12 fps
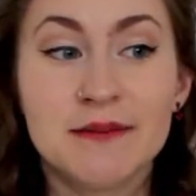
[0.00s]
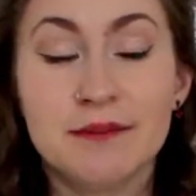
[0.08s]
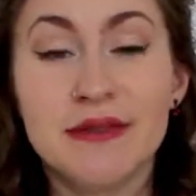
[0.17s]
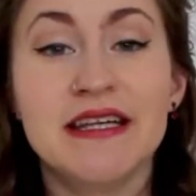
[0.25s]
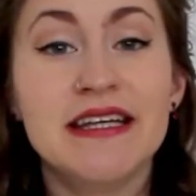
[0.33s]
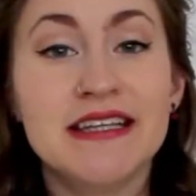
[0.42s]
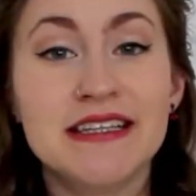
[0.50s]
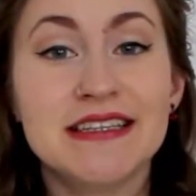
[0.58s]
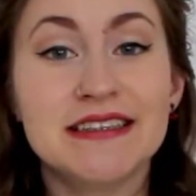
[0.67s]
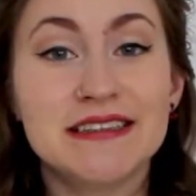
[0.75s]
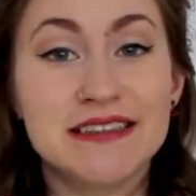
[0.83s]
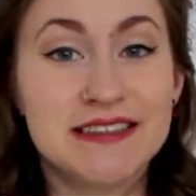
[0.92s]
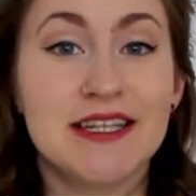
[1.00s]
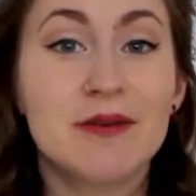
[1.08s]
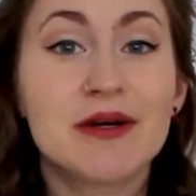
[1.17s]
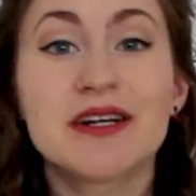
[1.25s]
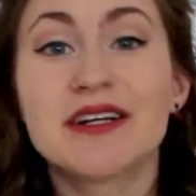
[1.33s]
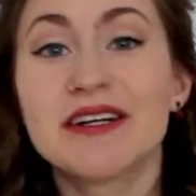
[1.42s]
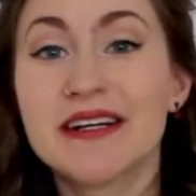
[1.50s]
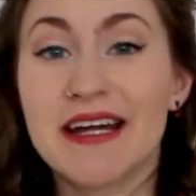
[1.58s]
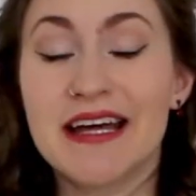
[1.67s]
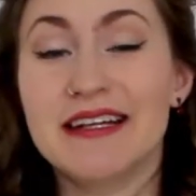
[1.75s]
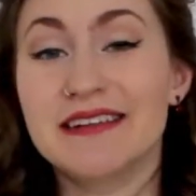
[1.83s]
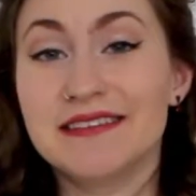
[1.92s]
being stubborn
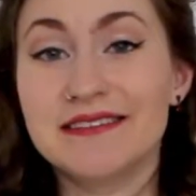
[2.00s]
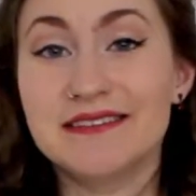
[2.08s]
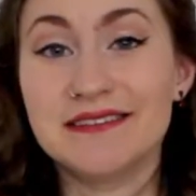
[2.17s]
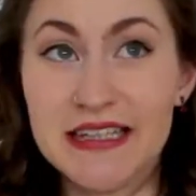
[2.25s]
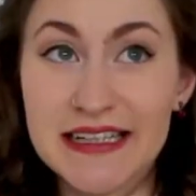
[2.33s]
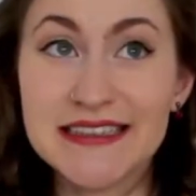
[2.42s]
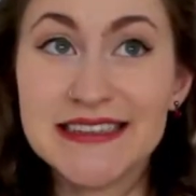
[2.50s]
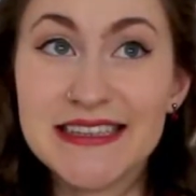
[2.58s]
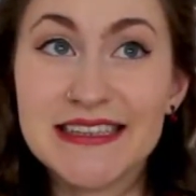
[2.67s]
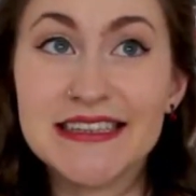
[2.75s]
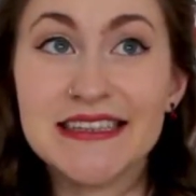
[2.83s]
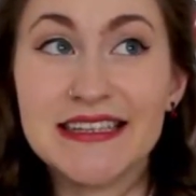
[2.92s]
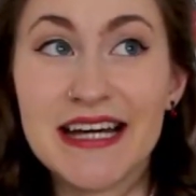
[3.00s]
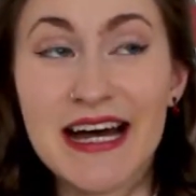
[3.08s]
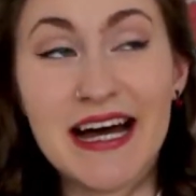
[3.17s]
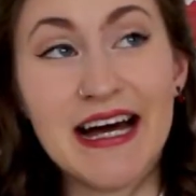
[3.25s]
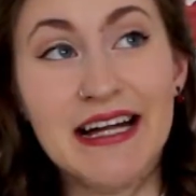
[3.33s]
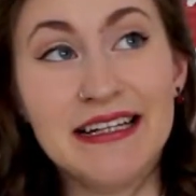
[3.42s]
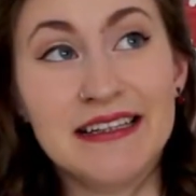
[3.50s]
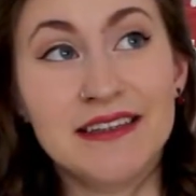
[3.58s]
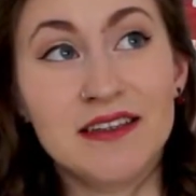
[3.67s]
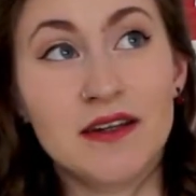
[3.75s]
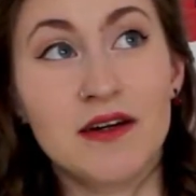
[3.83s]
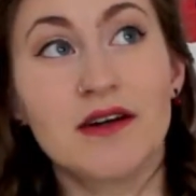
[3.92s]
and lazy, and